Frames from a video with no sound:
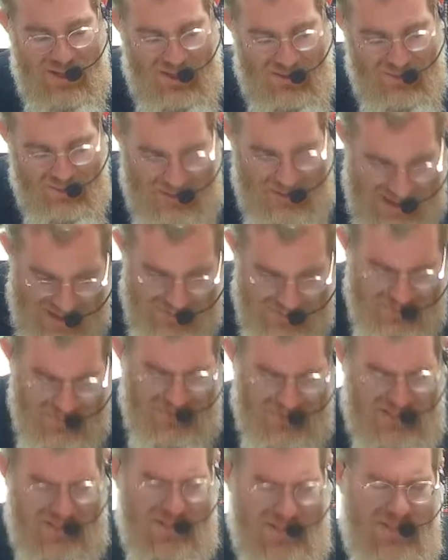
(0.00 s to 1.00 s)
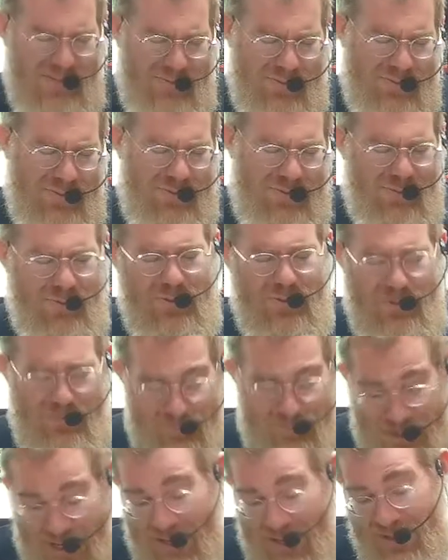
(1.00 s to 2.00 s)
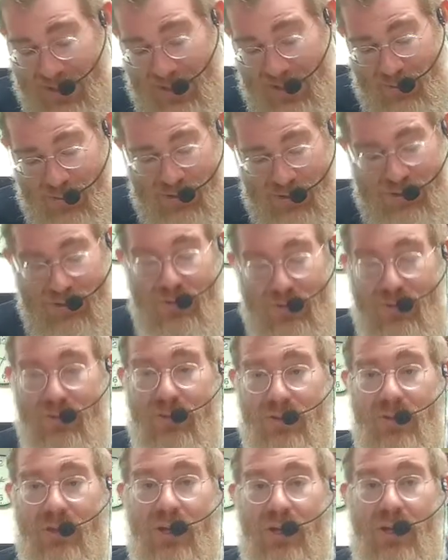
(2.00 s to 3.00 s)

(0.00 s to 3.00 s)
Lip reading: Perhaps we can answer it with a pshat that I once heard